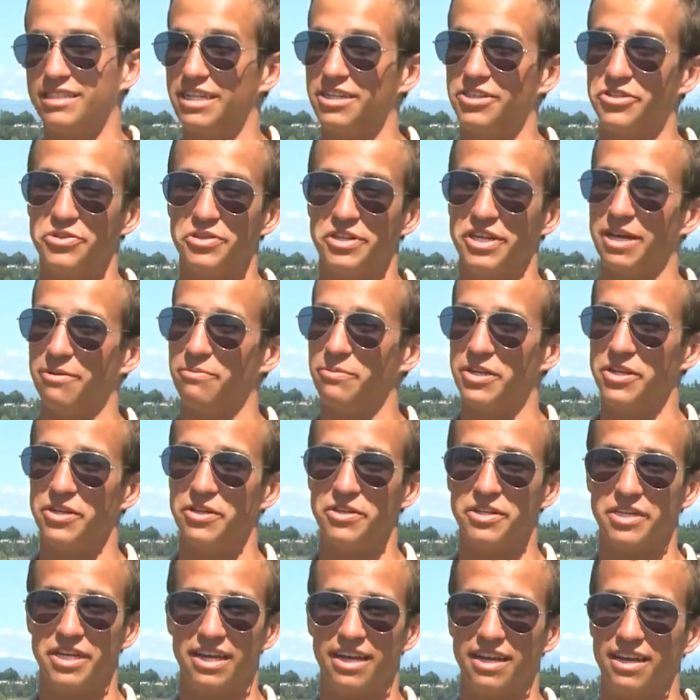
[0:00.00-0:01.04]
Essentially, I'm
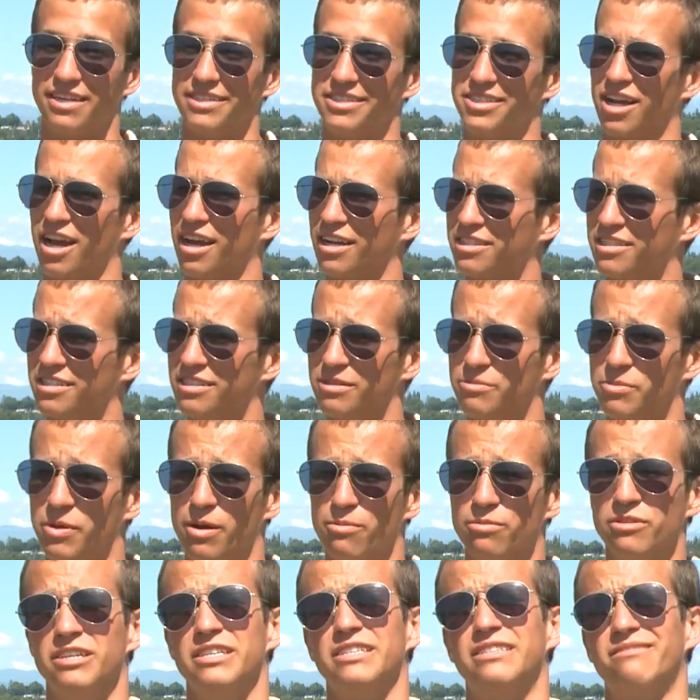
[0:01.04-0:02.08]
here to talk to the
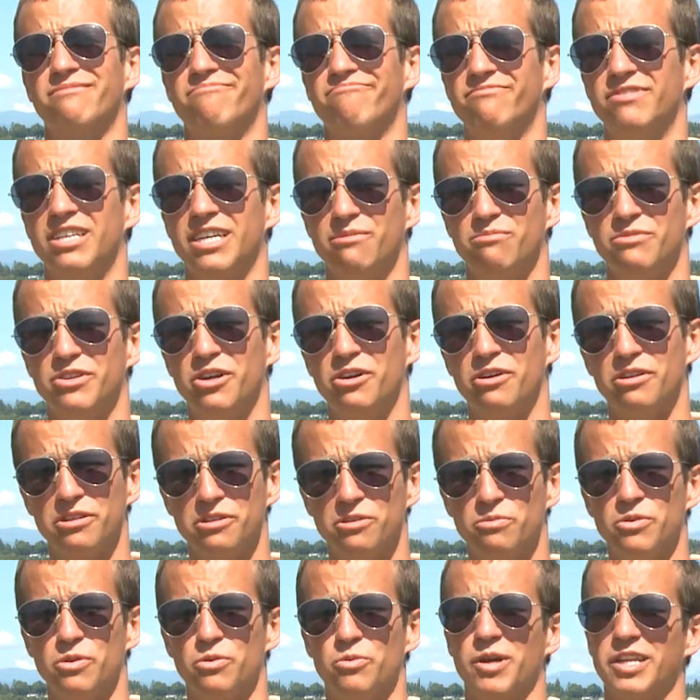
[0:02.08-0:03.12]
public, let them
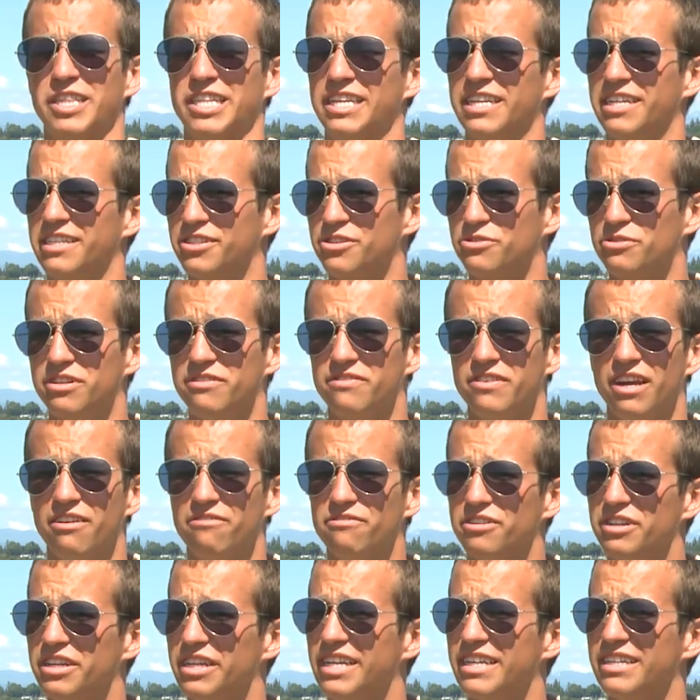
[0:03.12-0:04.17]
know a little bit about the history of
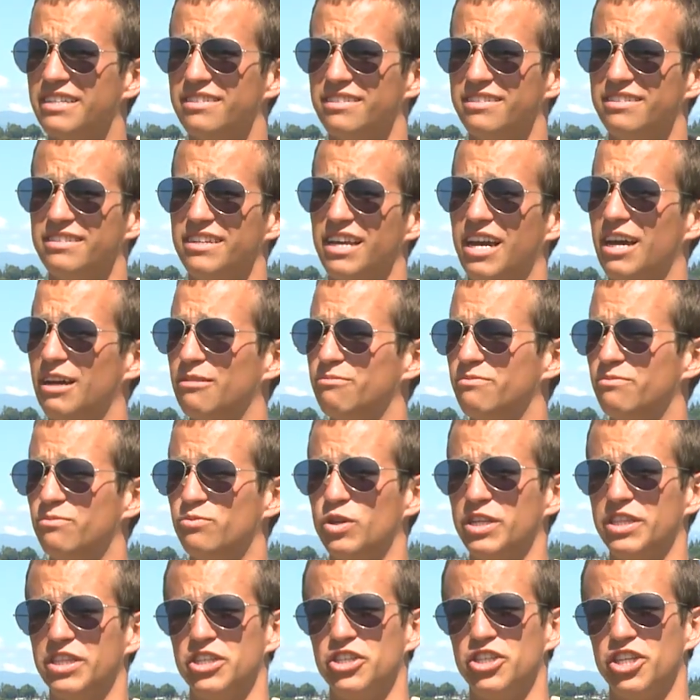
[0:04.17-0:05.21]
Everett and
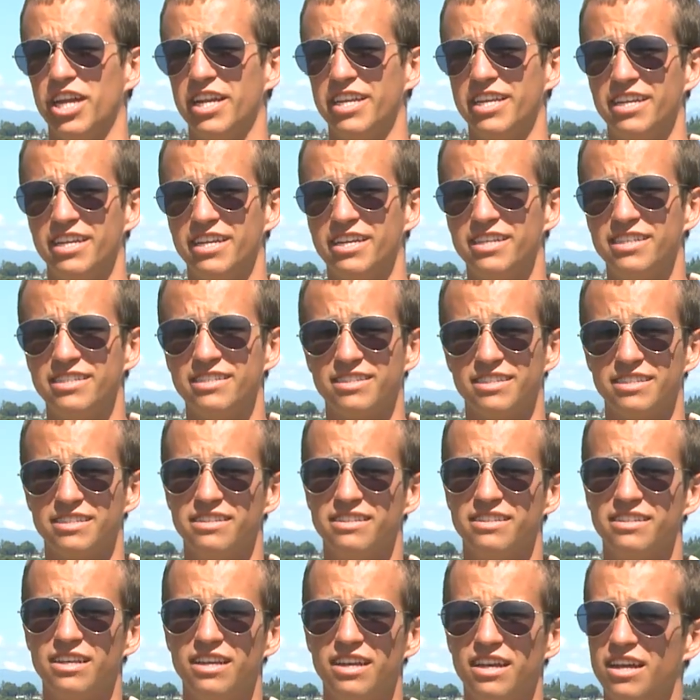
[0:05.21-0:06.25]
um, what the jetty is,
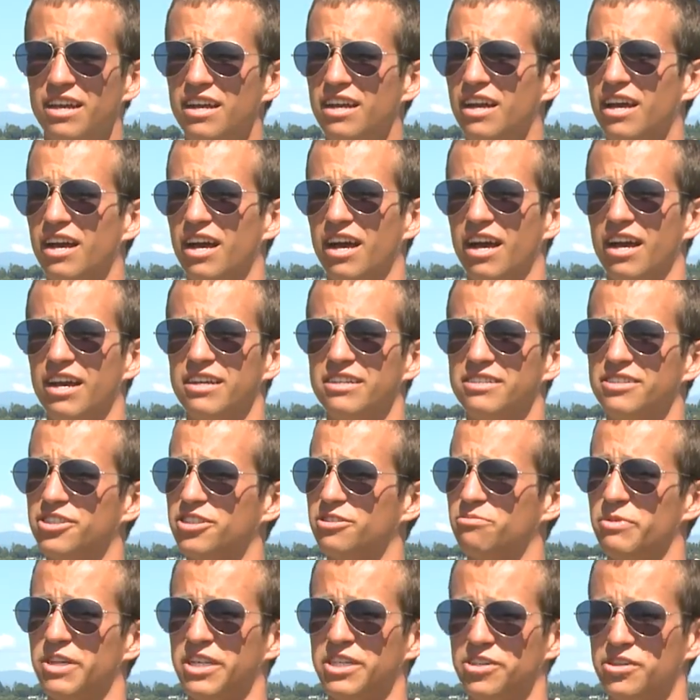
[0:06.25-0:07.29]
and uh,
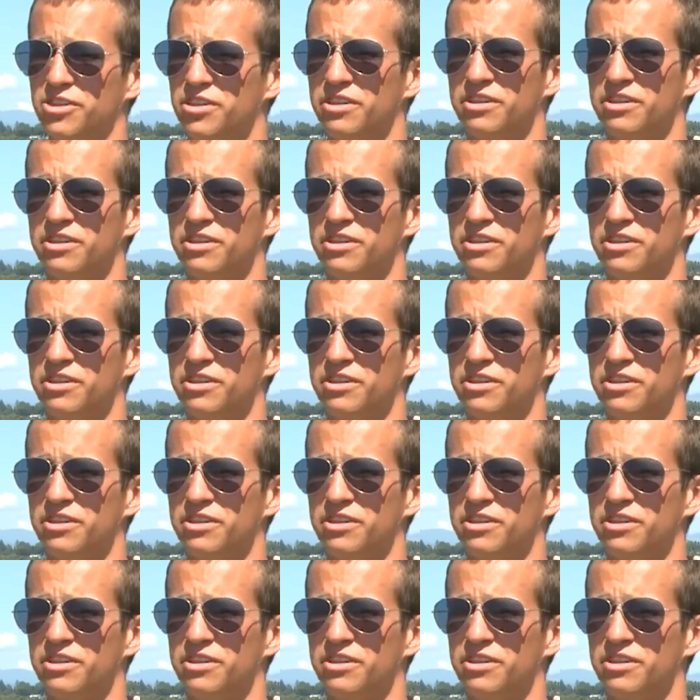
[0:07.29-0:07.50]
just make